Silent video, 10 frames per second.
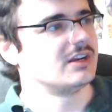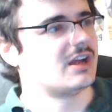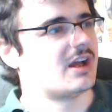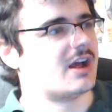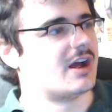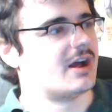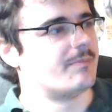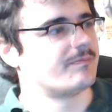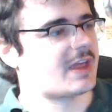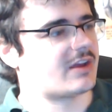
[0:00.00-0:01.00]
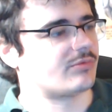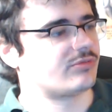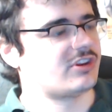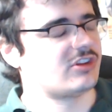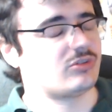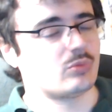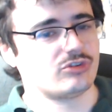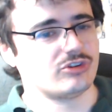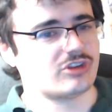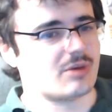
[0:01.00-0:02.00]
And obviously this was
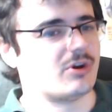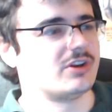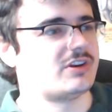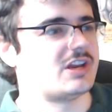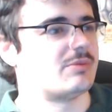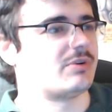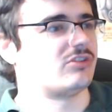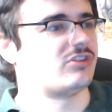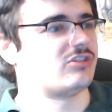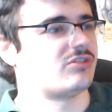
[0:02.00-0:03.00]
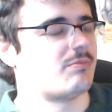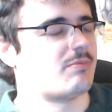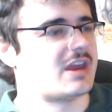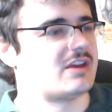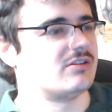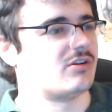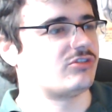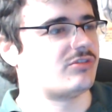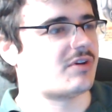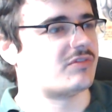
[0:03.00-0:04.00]
a dumb idea, because it's made lots
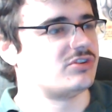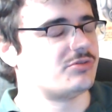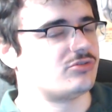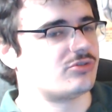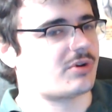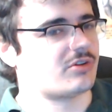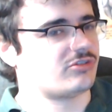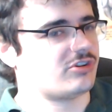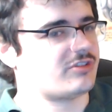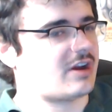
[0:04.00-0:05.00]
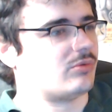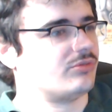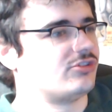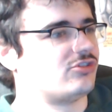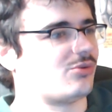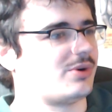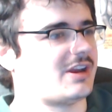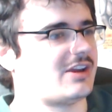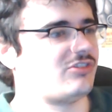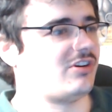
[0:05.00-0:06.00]
of other neutral countries now want to join
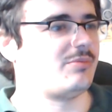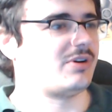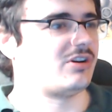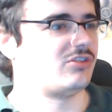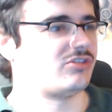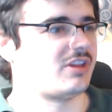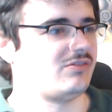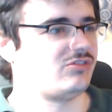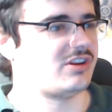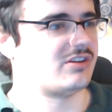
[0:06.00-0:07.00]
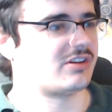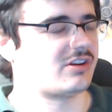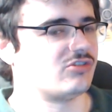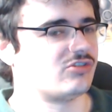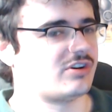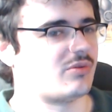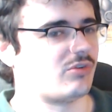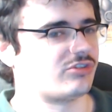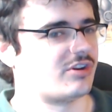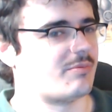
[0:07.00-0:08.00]
NATO, because they've seen that the country that
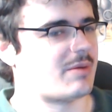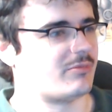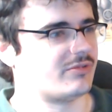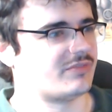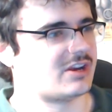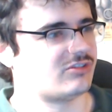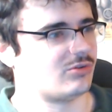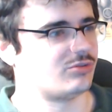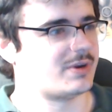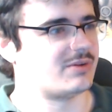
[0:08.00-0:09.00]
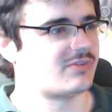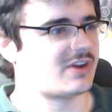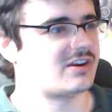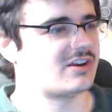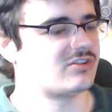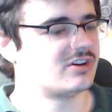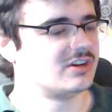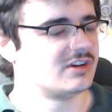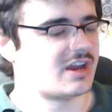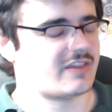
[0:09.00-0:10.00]
wasn't a member of NATO has been invaded
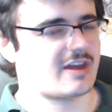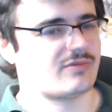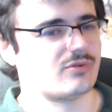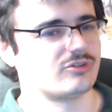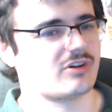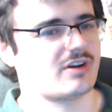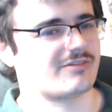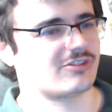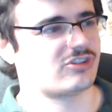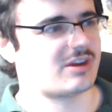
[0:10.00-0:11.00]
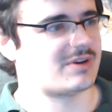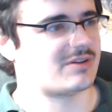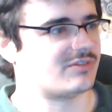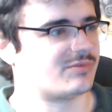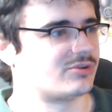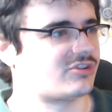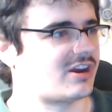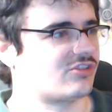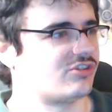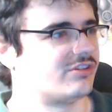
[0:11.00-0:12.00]
and therefore don't have the same level of
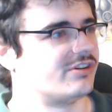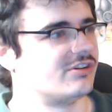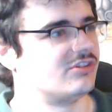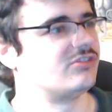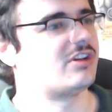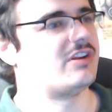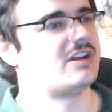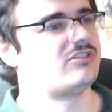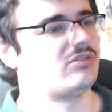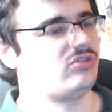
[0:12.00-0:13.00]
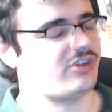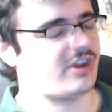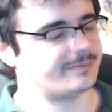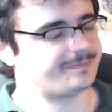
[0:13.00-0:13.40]
protection as a NATO state.